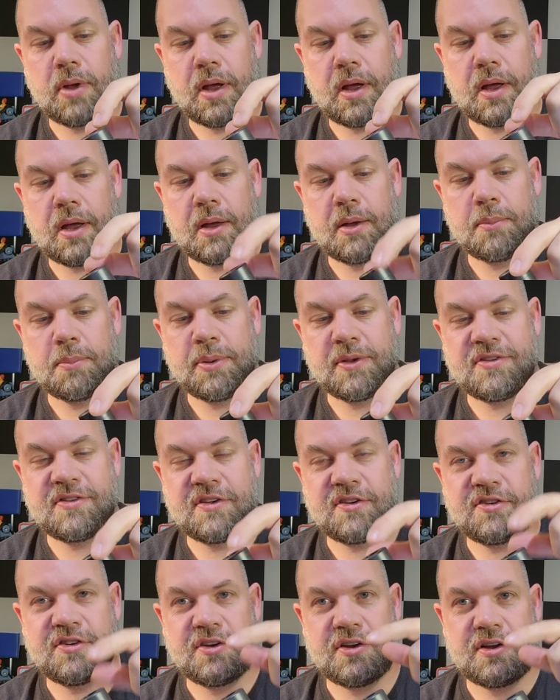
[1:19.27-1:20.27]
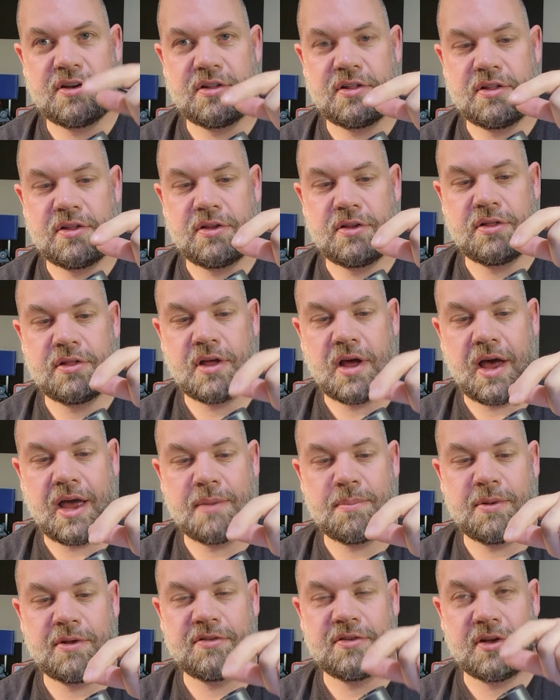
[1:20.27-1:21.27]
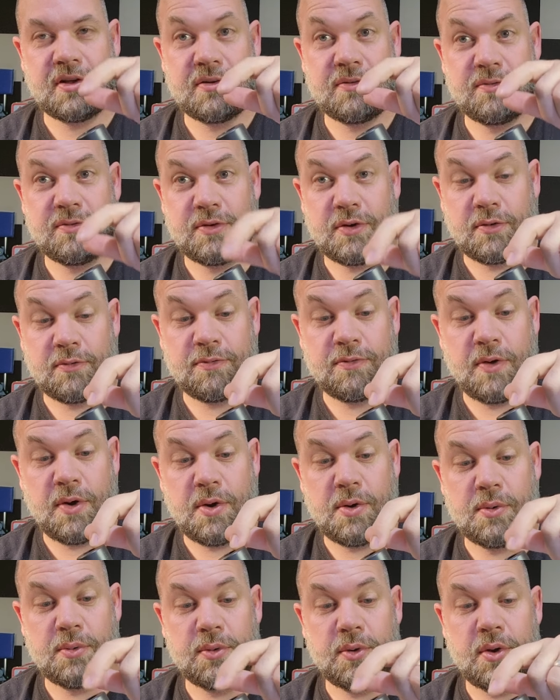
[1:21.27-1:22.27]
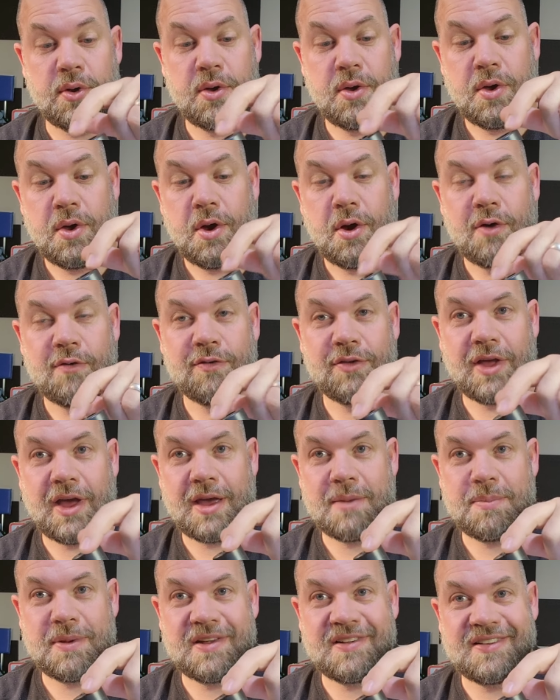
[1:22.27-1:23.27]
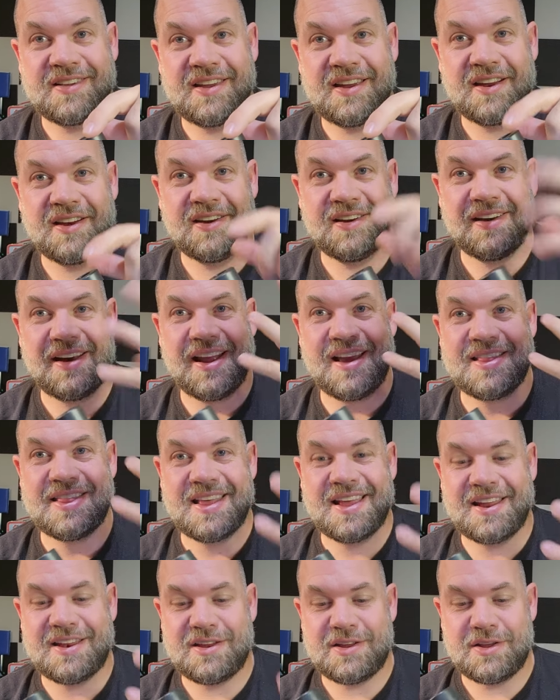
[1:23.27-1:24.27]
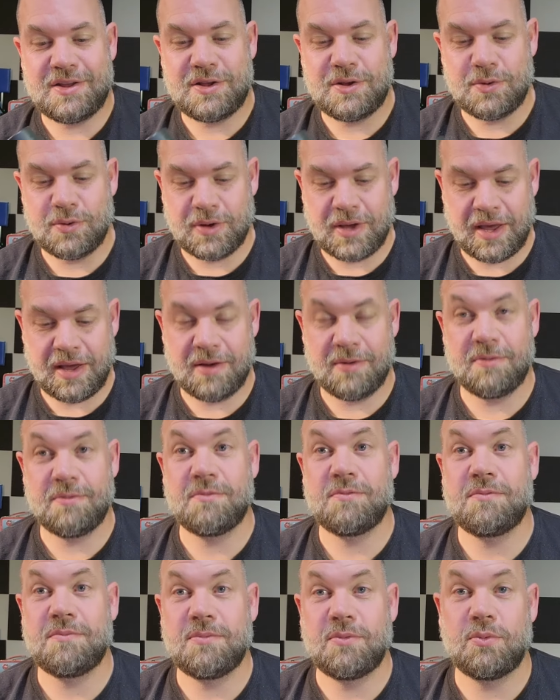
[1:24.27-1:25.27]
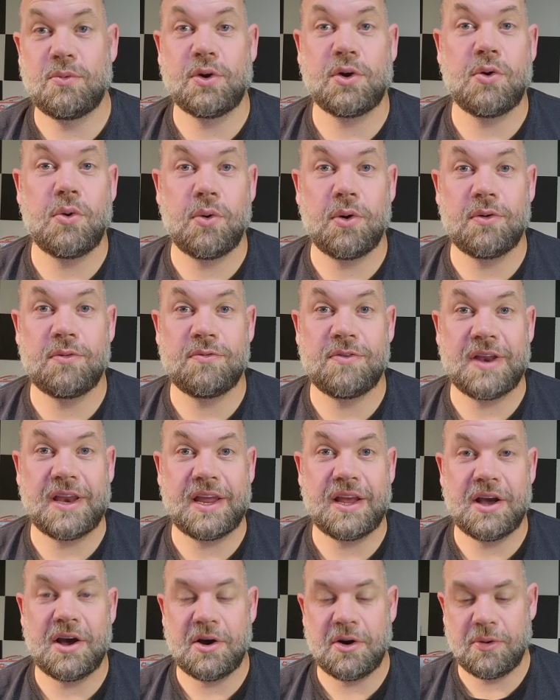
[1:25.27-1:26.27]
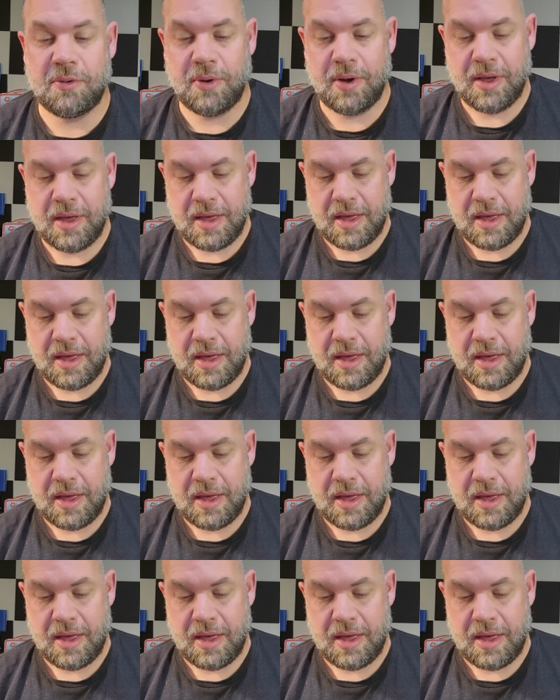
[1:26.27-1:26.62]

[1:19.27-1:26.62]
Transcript: uh, position the eyepiece on your phone over the eyepiece here, and then you can record video